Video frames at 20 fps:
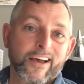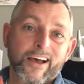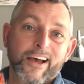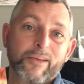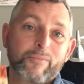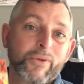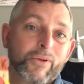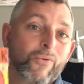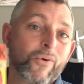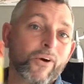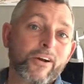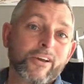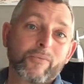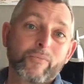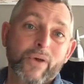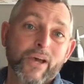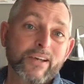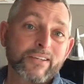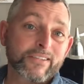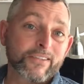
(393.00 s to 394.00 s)
I'd been walking
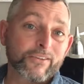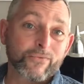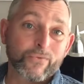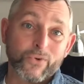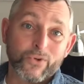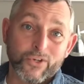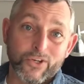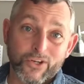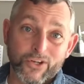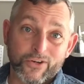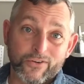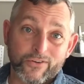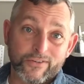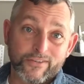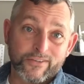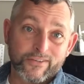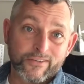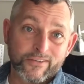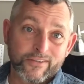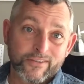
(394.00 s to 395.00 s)
past it for
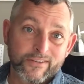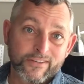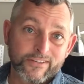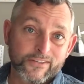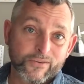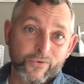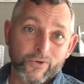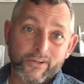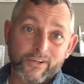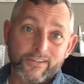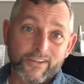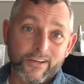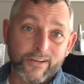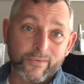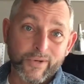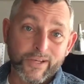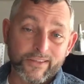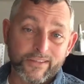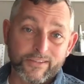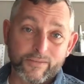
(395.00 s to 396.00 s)
years. So we're going to talk
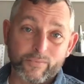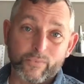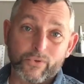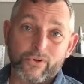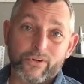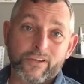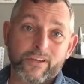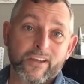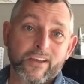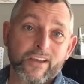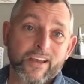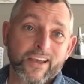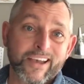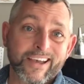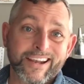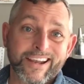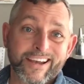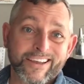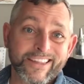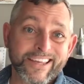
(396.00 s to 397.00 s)
about this book
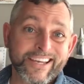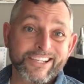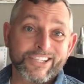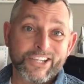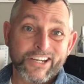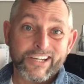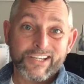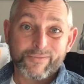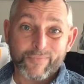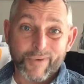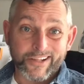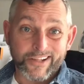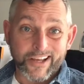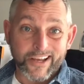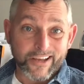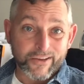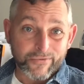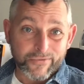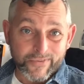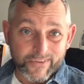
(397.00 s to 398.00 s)
and how that changed my
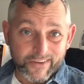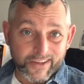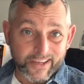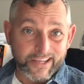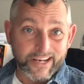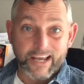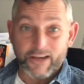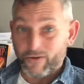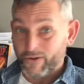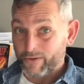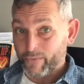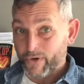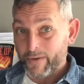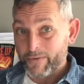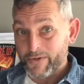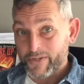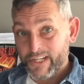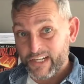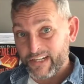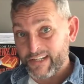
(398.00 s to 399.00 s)
life and how it will
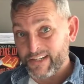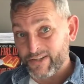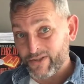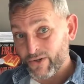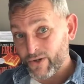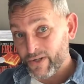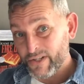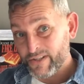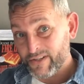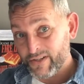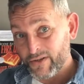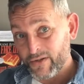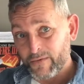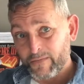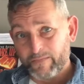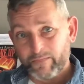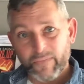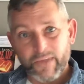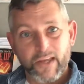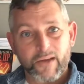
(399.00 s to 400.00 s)
probably change yours too.
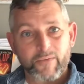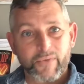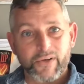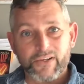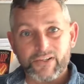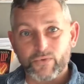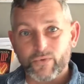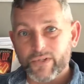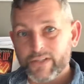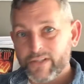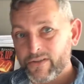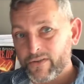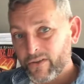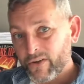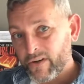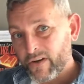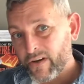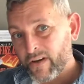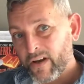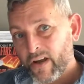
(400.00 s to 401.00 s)
Because once you
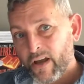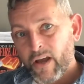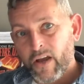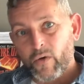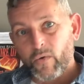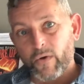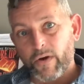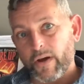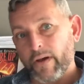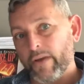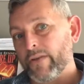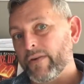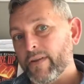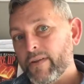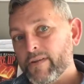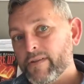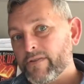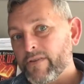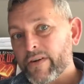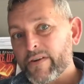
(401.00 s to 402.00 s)
learn what other
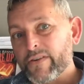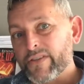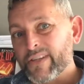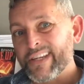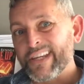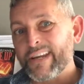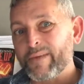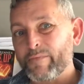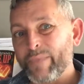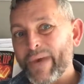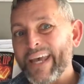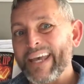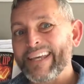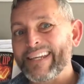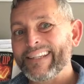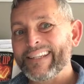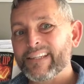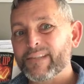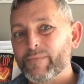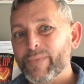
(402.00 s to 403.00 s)
illustrators are getting paid
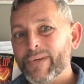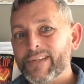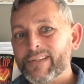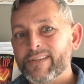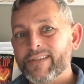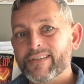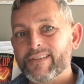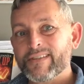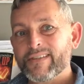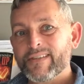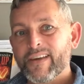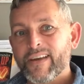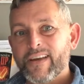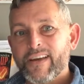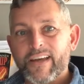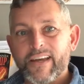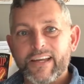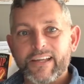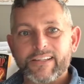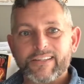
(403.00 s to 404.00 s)
in this business,
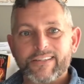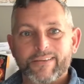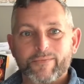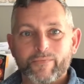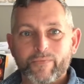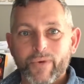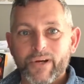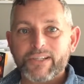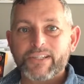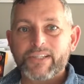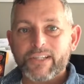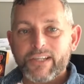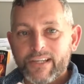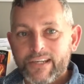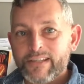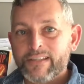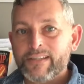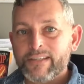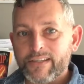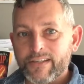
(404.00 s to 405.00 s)
it's much
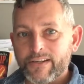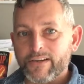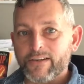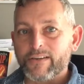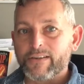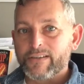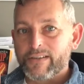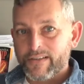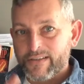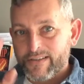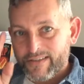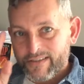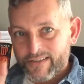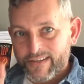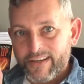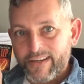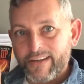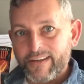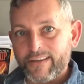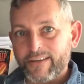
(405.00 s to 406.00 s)
easier to
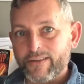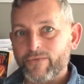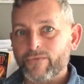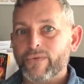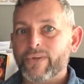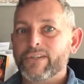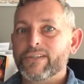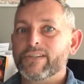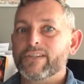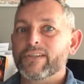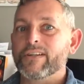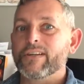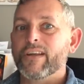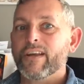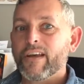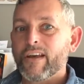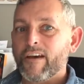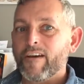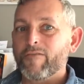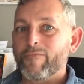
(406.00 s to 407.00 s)
see the vision
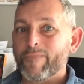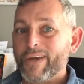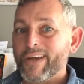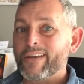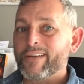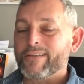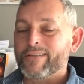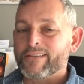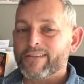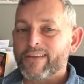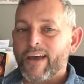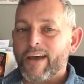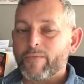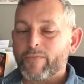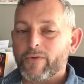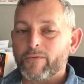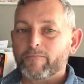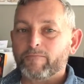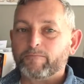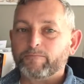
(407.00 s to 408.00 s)
of making this
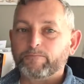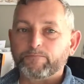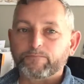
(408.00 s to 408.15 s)
happen.